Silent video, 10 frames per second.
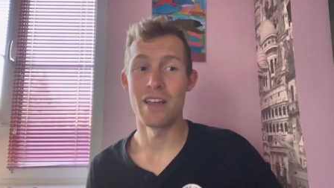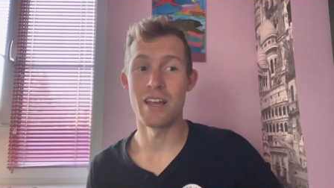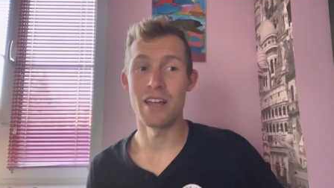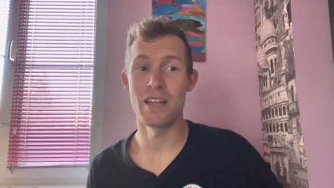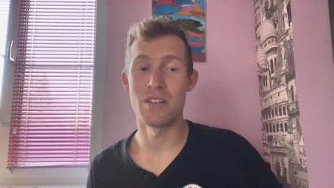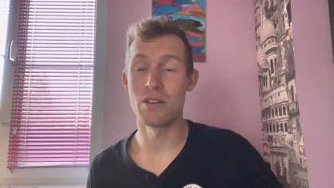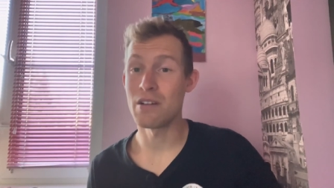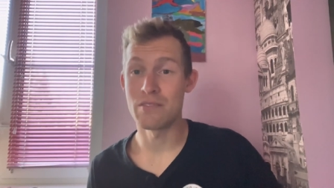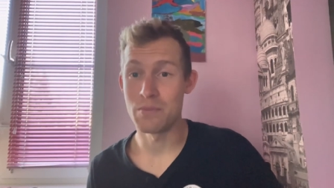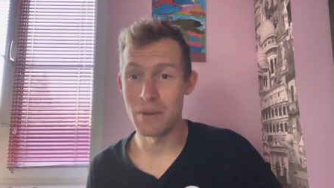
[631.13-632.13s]
and you
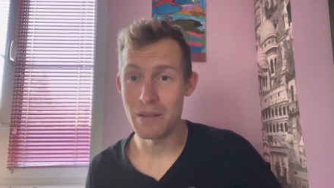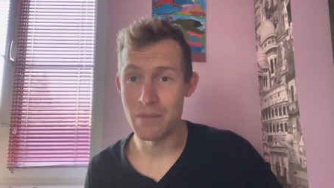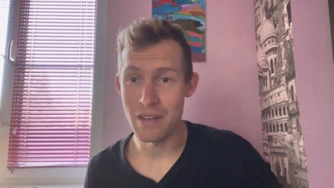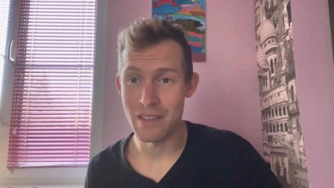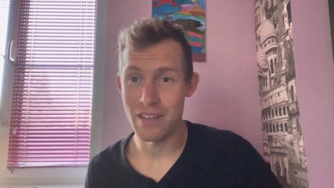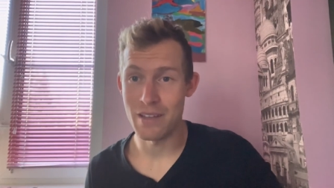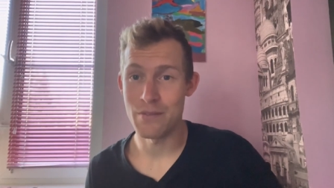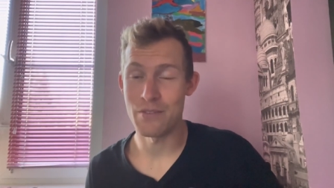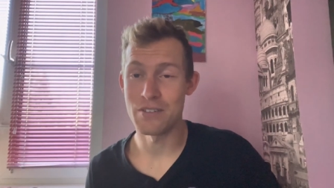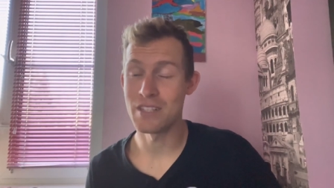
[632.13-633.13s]
don't have to pay them anything at
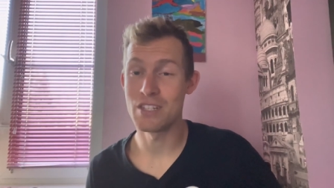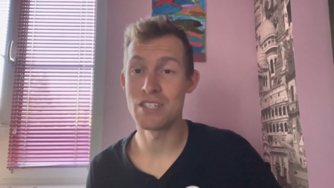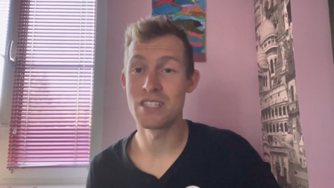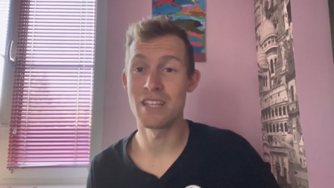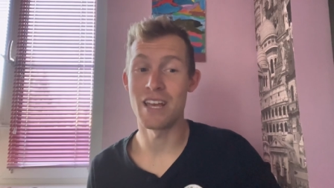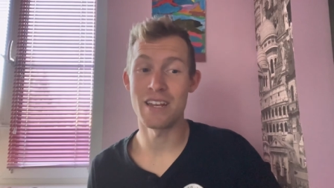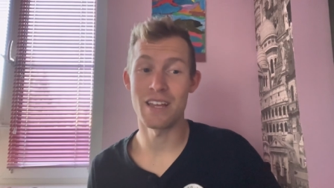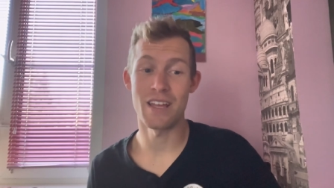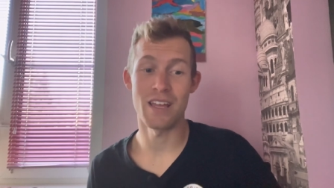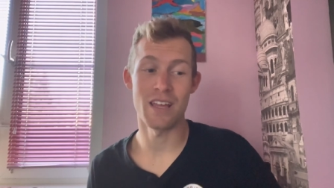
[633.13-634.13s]
first. They just
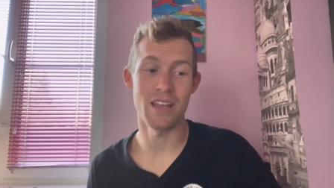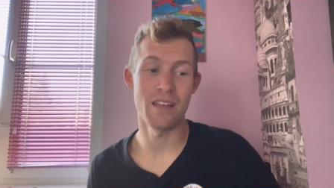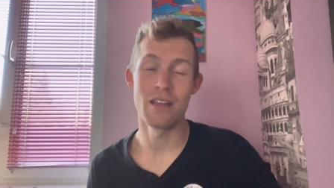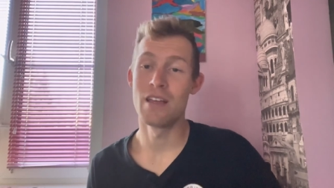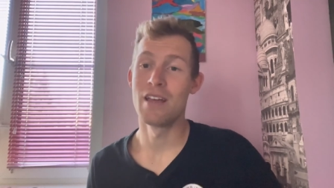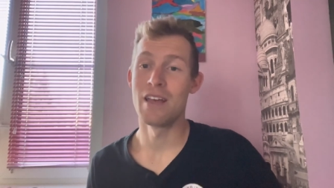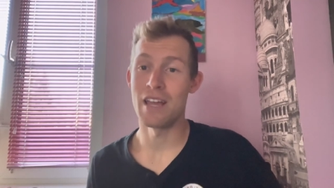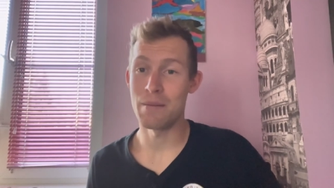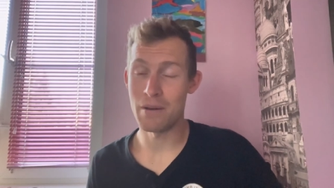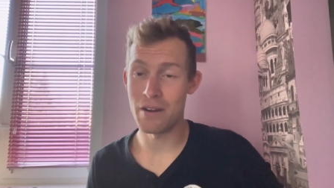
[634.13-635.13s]
get a,
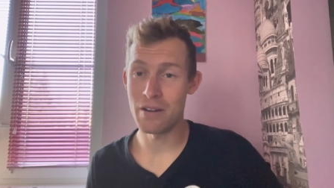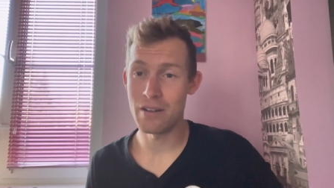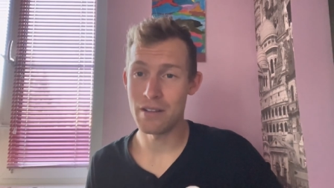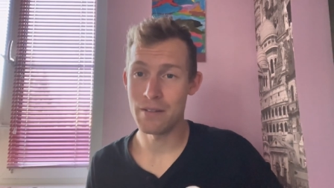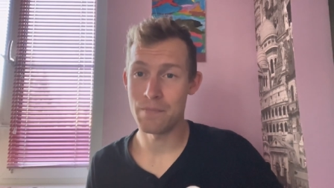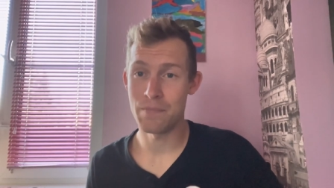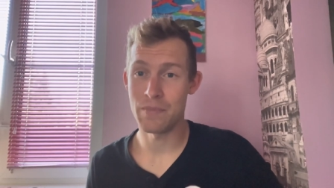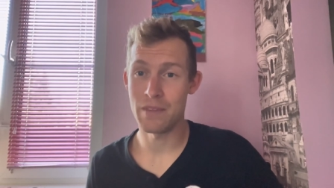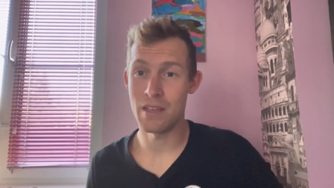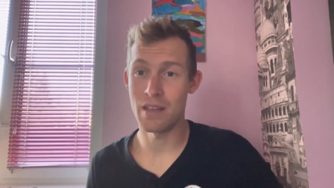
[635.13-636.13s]
a part
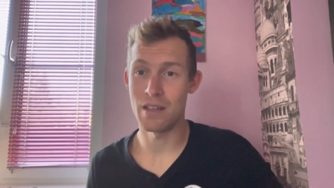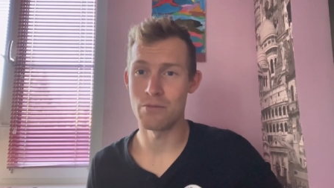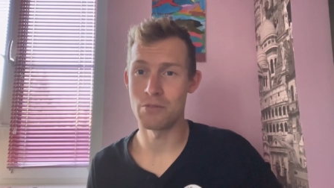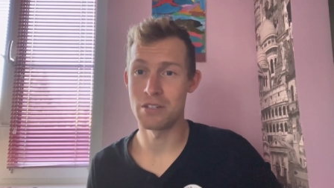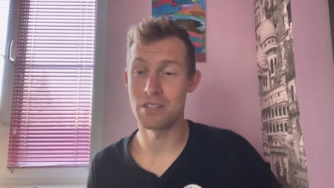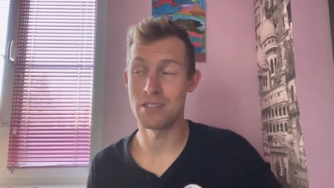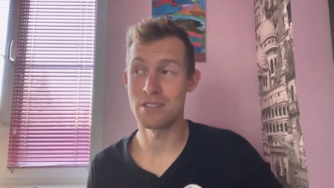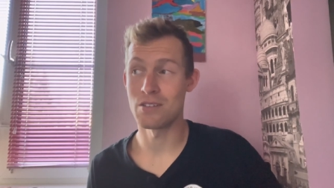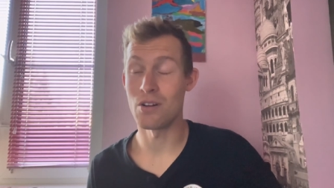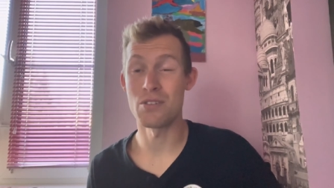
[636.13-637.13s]
and which
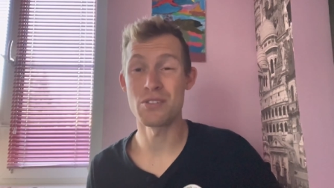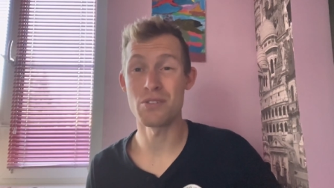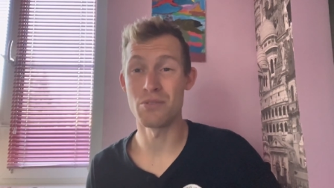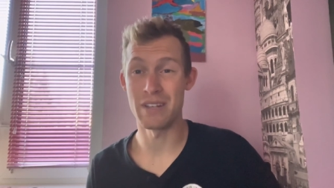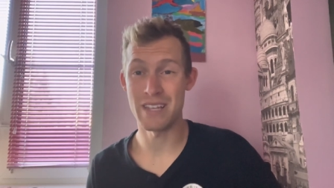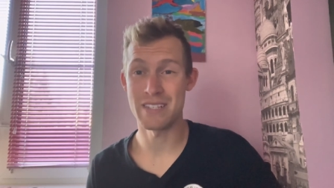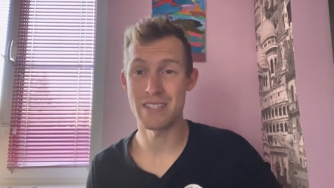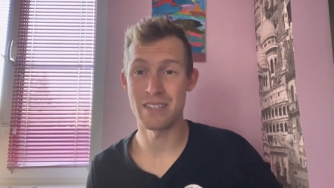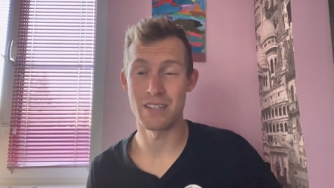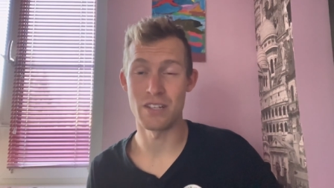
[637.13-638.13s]
is also
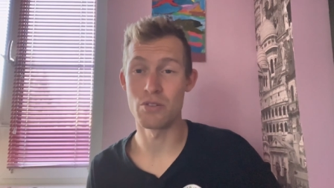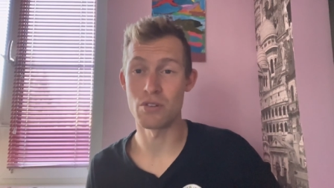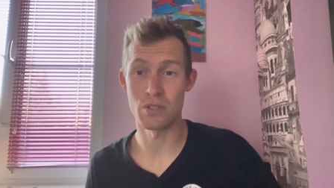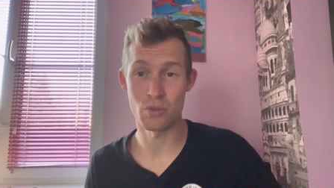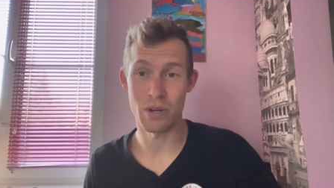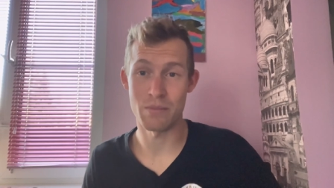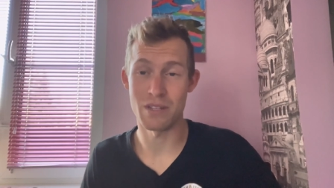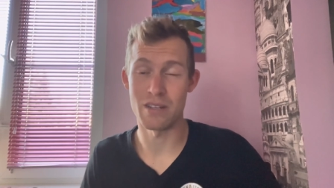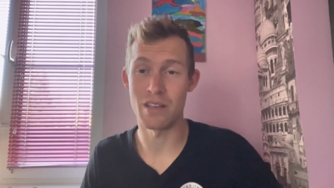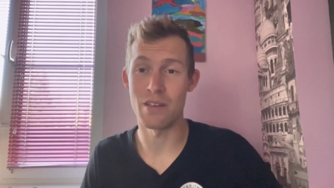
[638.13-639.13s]
less than the usual
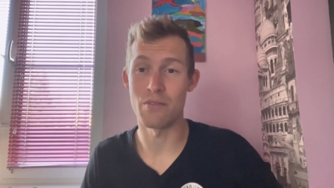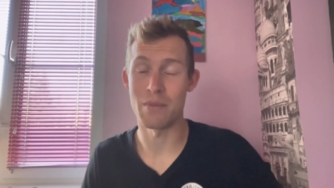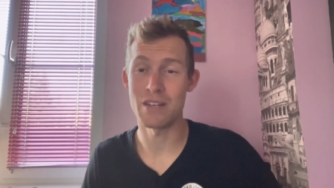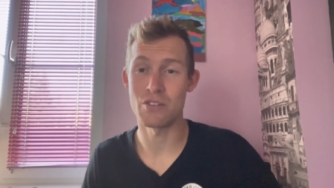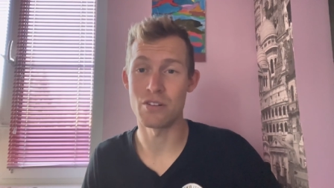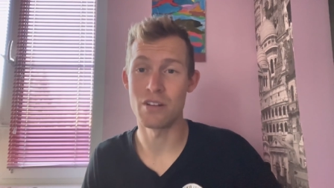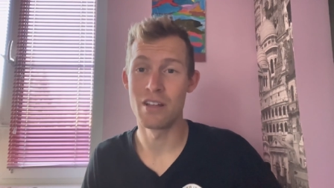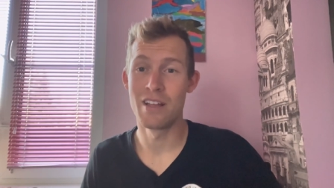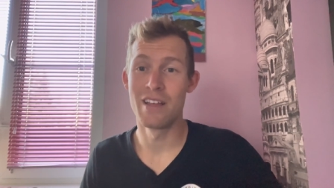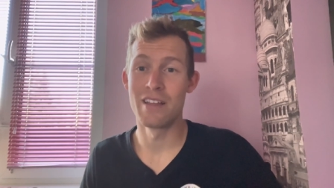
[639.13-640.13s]
20% you give a manager.
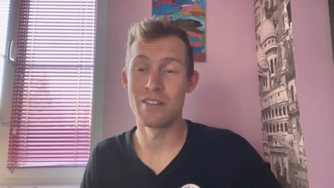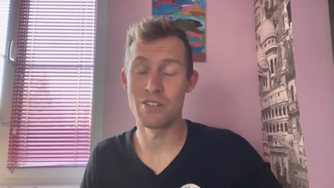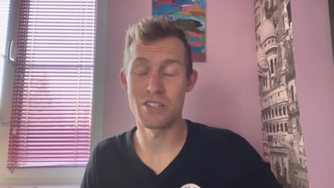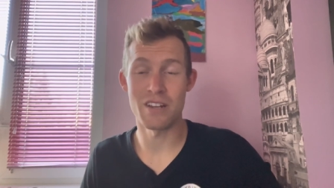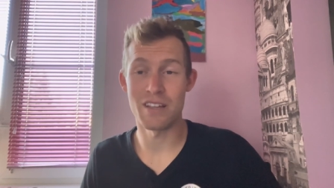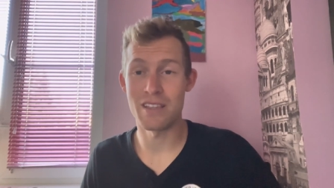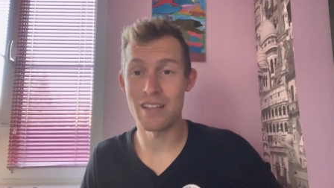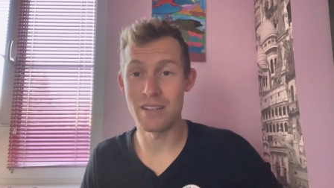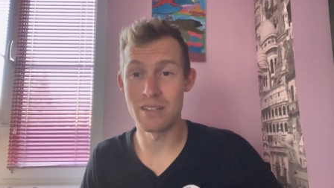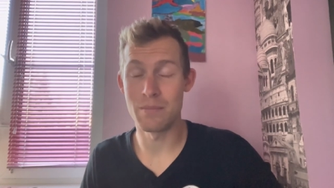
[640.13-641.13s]
They're just gonna get
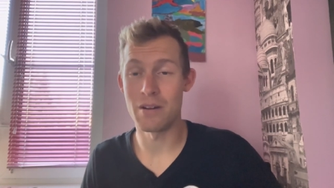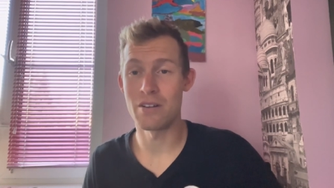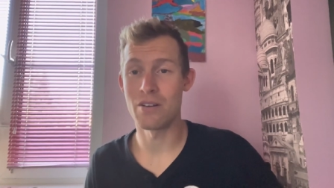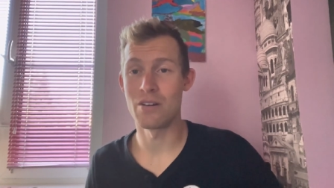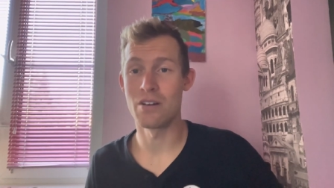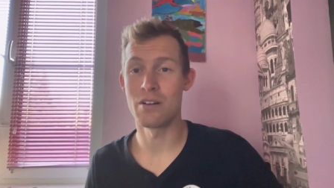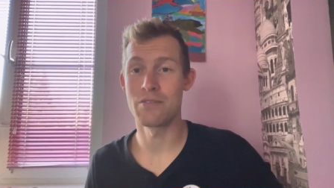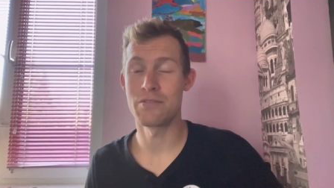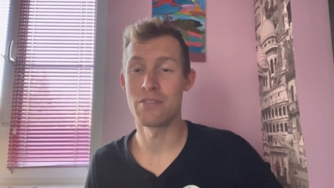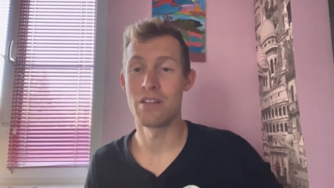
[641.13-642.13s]
that little part
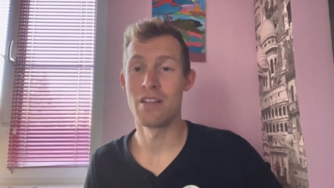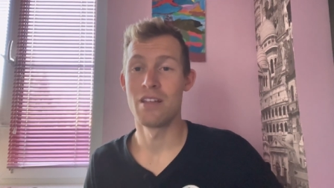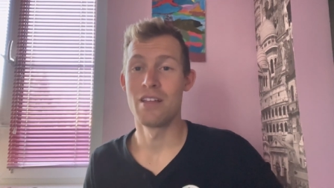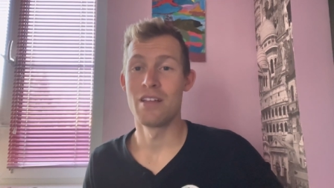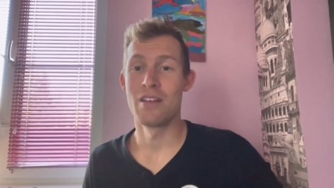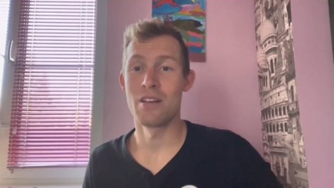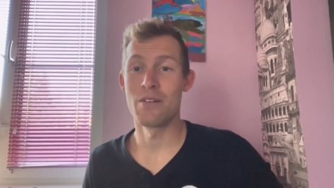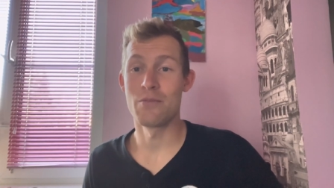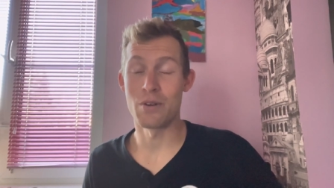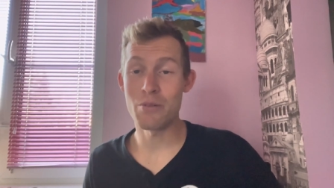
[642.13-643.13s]
of,
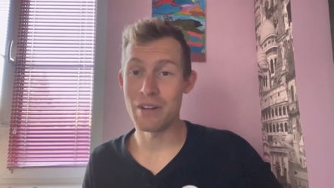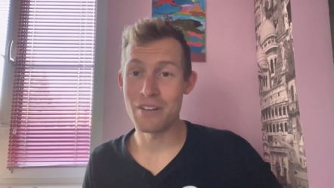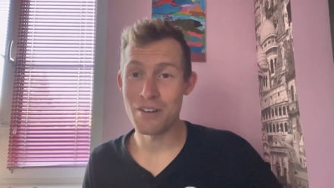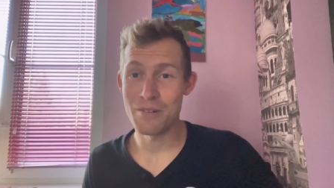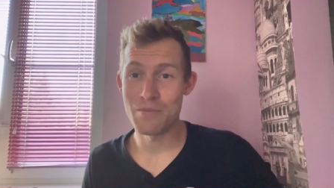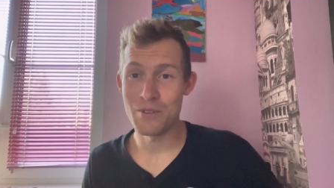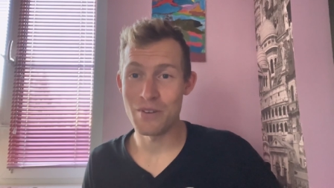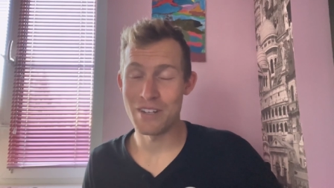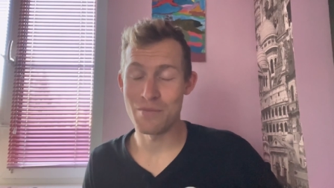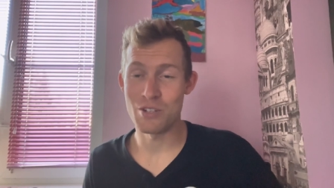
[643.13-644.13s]
of whatever income you
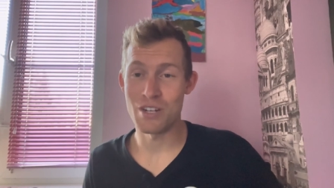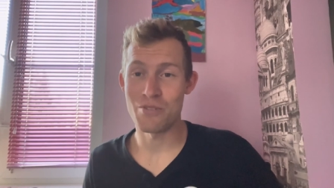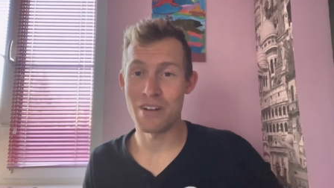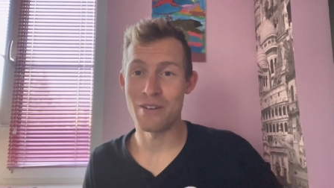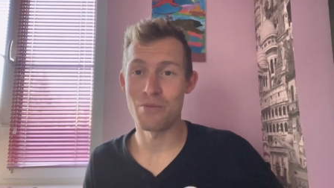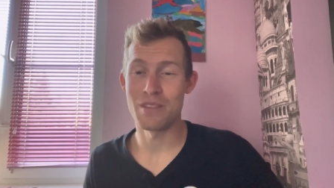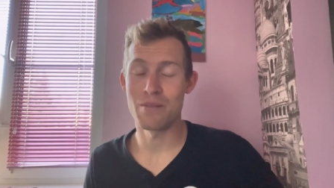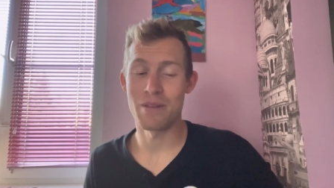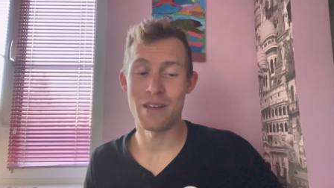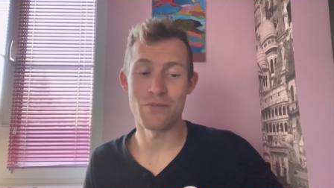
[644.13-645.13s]
end up generating with
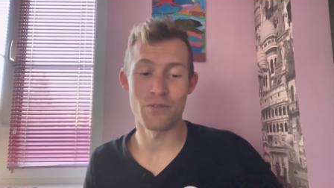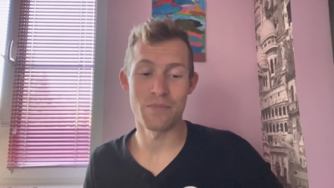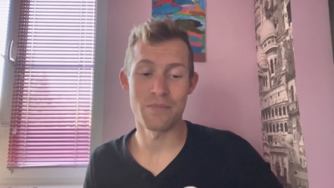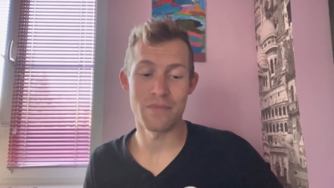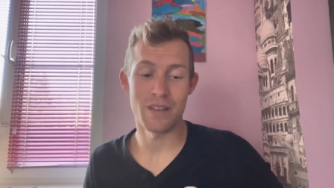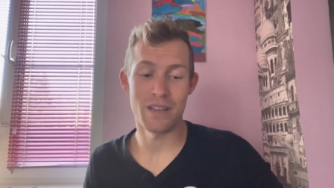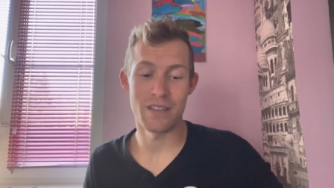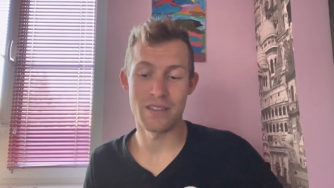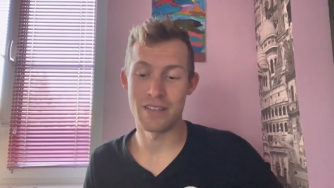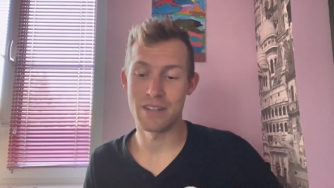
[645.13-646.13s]
the platform
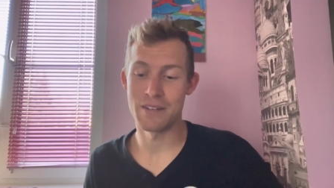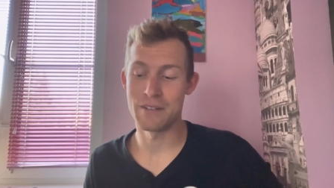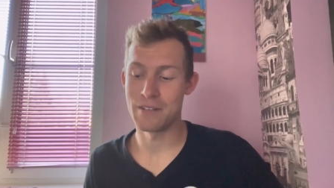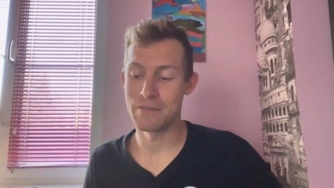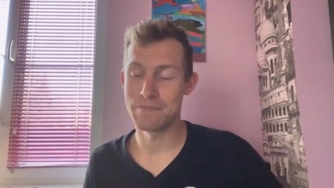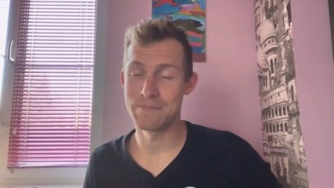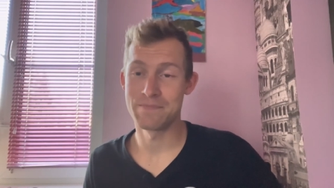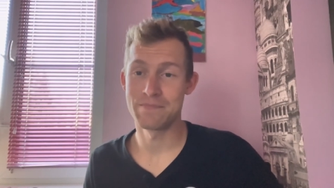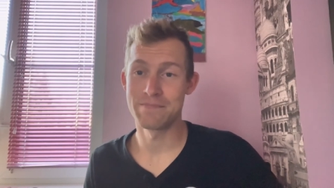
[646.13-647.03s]
and then um,